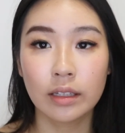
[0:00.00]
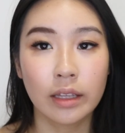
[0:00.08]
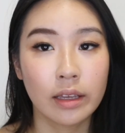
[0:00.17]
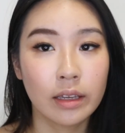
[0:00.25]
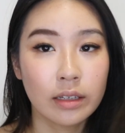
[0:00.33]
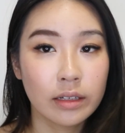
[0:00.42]

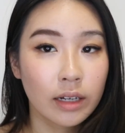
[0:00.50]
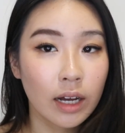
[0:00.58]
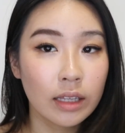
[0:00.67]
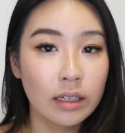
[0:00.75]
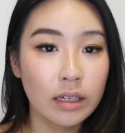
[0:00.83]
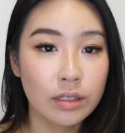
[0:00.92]
And the
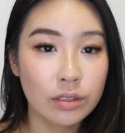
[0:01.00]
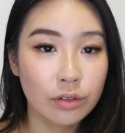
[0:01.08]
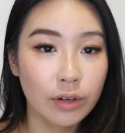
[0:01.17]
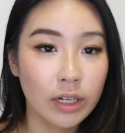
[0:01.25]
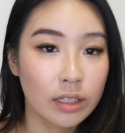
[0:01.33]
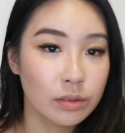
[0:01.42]
color is
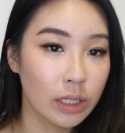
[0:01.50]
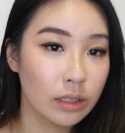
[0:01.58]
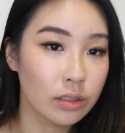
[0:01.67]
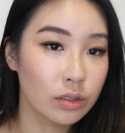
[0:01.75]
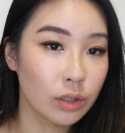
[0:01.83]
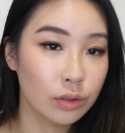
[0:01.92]
great as well,
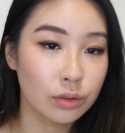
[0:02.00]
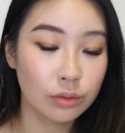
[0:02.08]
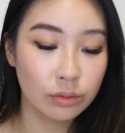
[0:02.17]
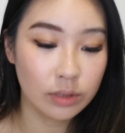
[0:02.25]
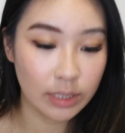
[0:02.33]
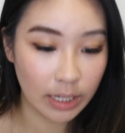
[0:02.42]
it's not
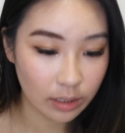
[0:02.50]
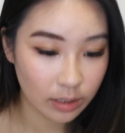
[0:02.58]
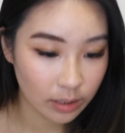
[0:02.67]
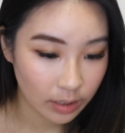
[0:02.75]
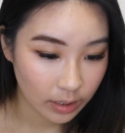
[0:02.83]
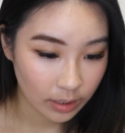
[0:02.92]
too dark.
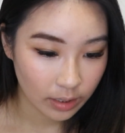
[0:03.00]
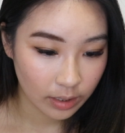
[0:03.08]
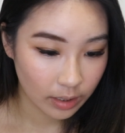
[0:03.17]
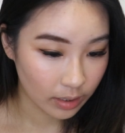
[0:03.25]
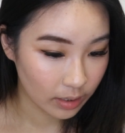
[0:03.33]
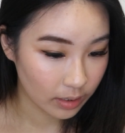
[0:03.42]

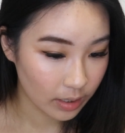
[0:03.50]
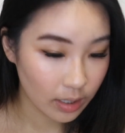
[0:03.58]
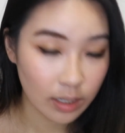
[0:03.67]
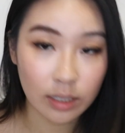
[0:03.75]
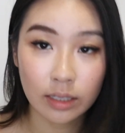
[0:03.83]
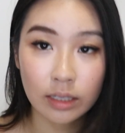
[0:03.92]
And
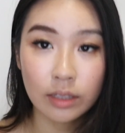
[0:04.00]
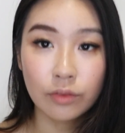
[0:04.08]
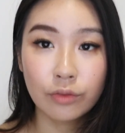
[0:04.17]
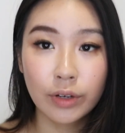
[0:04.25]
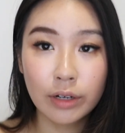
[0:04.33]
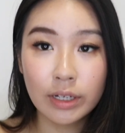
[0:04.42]
yeah,
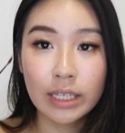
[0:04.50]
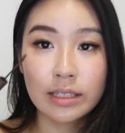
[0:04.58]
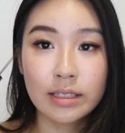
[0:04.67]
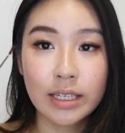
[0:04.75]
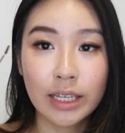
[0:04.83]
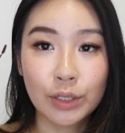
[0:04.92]
very
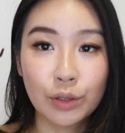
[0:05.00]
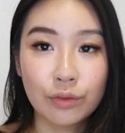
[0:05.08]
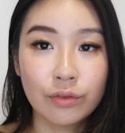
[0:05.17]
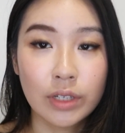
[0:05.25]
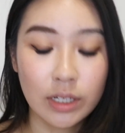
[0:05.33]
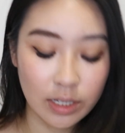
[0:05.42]
easy and
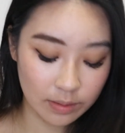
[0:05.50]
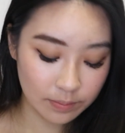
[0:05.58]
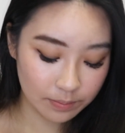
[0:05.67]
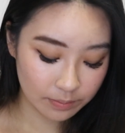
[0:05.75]
convenient.